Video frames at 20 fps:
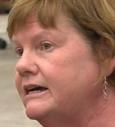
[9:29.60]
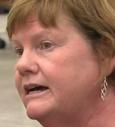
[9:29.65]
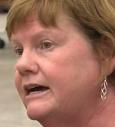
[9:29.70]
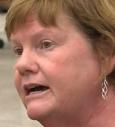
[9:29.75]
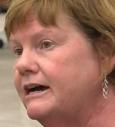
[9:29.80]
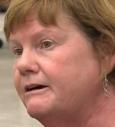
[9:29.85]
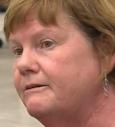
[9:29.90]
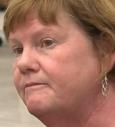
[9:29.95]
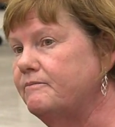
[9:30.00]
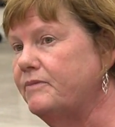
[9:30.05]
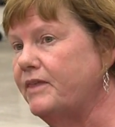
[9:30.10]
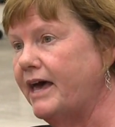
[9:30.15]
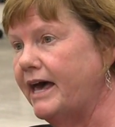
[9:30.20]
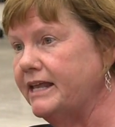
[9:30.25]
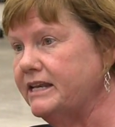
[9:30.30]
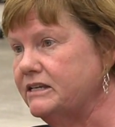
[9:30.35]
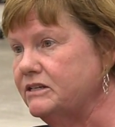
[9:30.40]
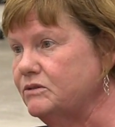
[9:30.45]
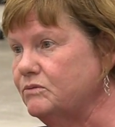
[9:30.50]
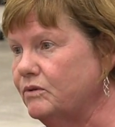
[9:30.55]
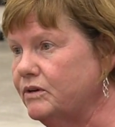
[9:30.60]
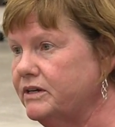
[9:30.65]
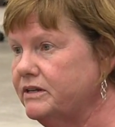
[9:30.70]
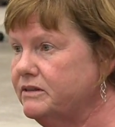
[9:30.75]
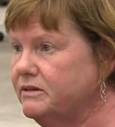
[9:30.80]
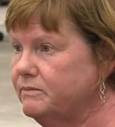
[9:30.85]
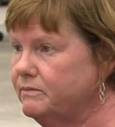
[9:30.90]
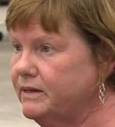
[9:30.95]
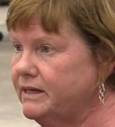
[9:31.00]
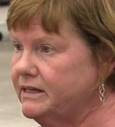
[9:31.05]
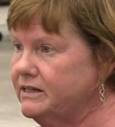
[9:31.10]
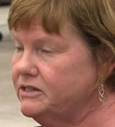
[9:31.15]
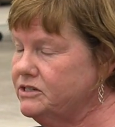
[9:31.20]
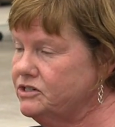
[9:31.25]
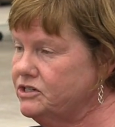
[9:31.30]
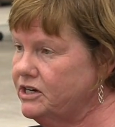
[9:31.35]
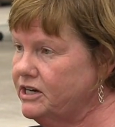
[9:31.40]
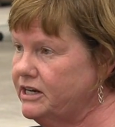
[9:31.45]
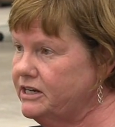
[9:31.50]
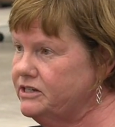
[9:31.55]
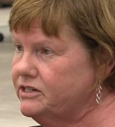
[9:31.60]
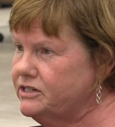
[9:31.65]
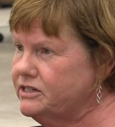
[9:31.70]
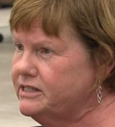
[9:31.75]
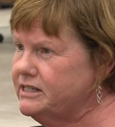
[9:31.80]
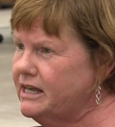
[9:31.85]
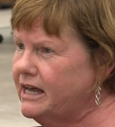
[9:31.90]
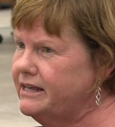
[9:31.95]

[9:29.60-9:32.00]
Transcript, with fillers: Um, that is one of the biggest changes.